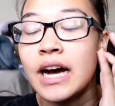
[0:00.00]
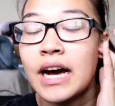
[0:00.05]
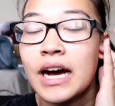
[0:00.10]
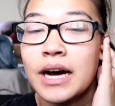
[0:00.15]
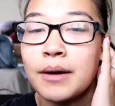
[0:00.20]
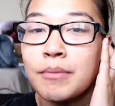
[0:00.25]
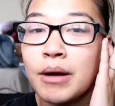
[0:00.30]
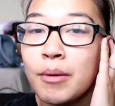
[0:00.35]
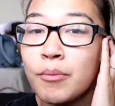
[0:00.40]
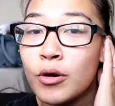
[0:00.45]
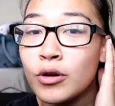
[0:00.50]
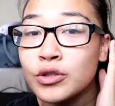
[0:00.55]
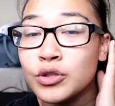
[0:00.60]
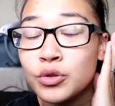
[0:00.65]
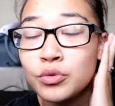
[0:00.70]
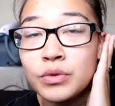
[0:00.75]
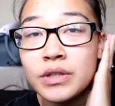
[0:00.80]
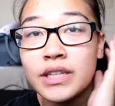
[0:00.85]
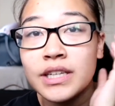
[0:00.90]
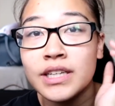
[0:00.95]
I'm
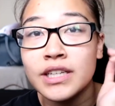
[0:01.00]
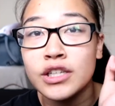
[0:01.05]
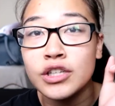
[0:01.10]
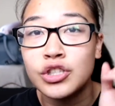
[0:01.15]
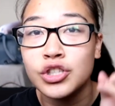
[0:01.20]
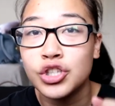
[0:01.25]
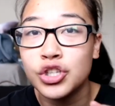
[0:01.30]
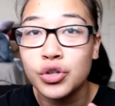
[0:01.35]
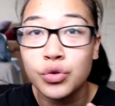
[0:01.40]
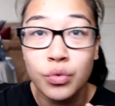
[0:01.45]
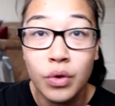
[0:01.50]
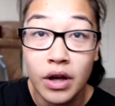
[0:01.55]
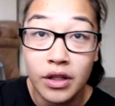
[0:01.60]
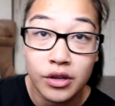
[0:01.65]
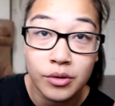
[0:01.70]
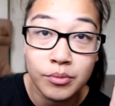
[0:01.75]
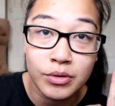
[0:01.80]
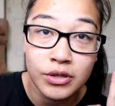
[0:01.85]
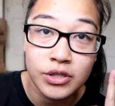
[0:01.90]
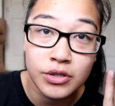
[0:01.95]
also reading 2
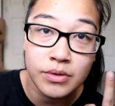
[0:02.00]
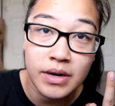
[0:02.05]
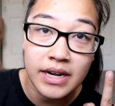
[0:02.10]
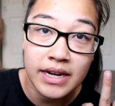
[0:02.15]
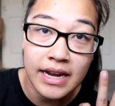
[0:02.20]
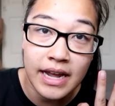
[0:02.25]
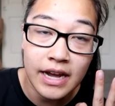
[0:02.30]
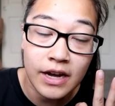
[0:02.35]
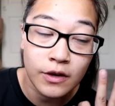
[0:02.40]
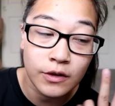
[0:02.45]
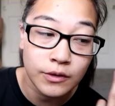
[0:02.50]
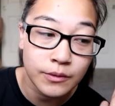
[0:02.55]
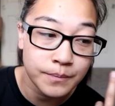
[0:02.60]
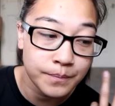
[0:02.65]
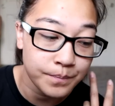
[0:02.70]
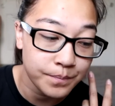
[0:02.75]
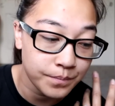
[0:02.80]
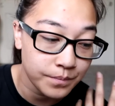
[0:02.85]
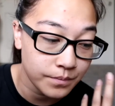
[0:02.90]
other books right now,